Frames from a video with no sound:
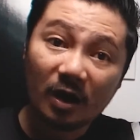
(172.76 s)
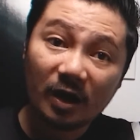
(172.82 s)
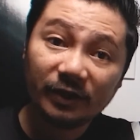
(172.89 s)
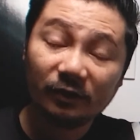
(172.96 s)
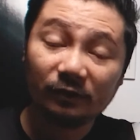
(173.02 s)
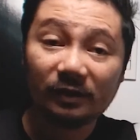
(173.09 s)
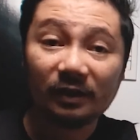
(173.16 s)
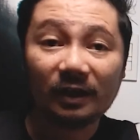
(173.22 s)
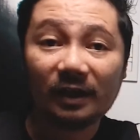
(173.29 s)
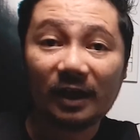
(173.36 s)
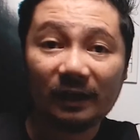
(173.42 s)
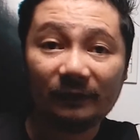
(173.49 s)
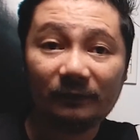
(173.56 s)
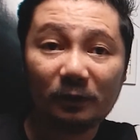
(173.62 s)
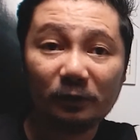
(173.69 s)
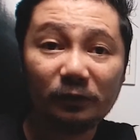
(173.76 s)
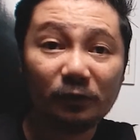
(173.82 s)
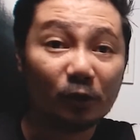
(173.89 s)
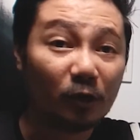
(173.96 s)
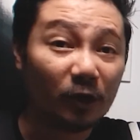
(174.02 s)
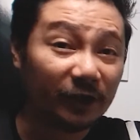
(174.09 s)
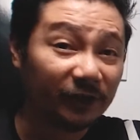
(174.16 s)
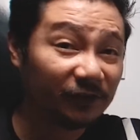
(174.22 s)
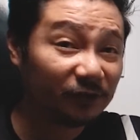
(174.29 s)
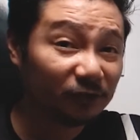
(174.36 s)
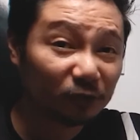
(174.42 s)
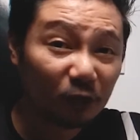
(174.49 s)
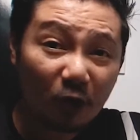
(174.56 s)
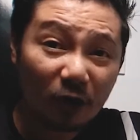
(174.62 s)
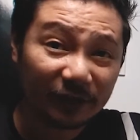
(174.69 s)
using an iPhone, your
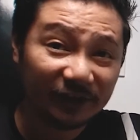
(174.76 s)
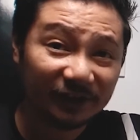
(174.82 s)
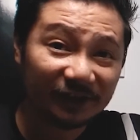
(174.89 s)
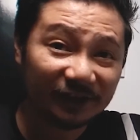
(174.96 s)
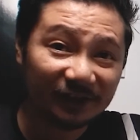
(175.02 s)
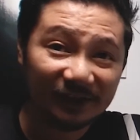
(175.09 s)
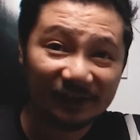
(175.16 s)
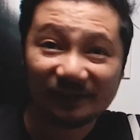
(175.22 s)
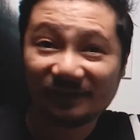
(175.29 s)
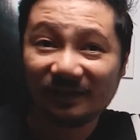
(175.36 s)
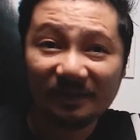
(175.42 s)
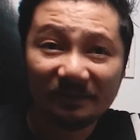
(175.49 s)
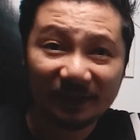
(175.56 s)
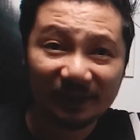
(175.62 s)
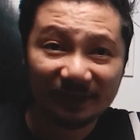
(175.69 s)
storage is limited.